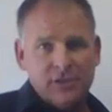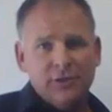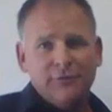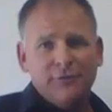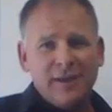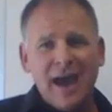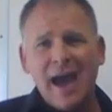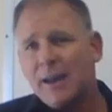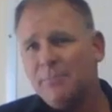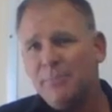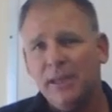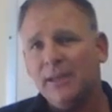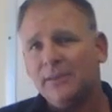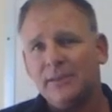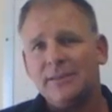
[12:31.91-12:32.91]
You've got to
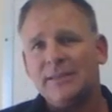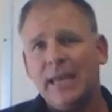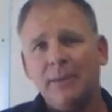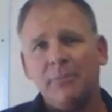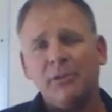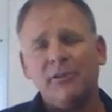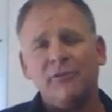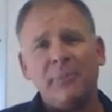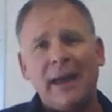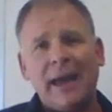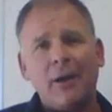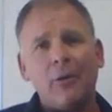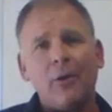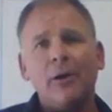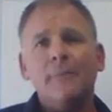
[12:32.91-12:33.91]
be at the table of
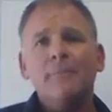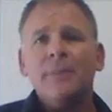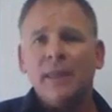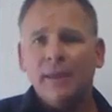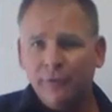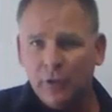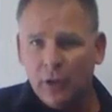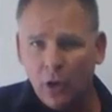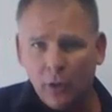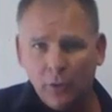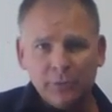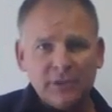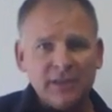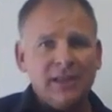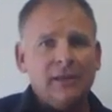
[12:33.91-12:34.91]
power if you
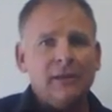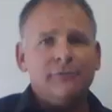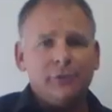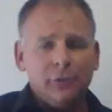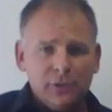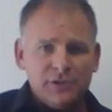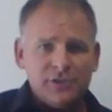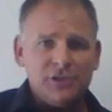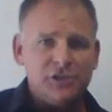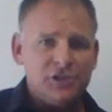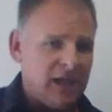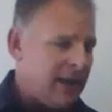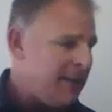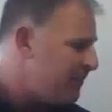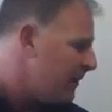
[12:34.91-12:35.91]
hope to influence and
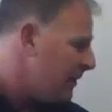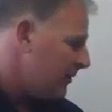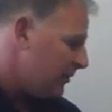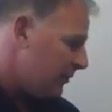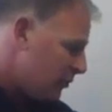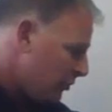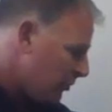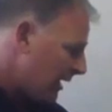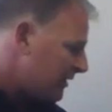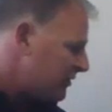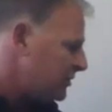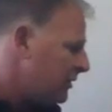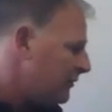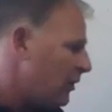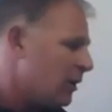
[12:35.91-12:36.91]
shape the
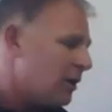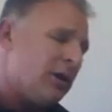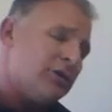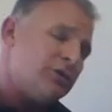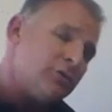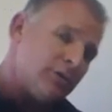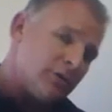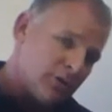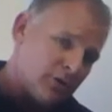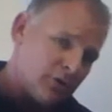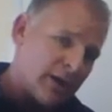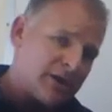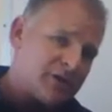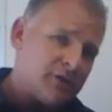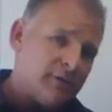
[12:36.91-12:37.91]
direction of our country or the
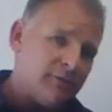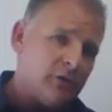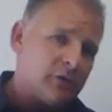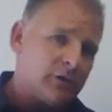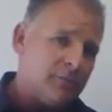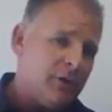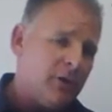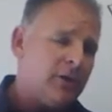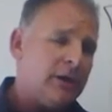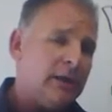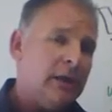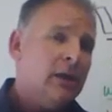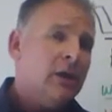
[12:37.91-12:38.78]
direction of your community.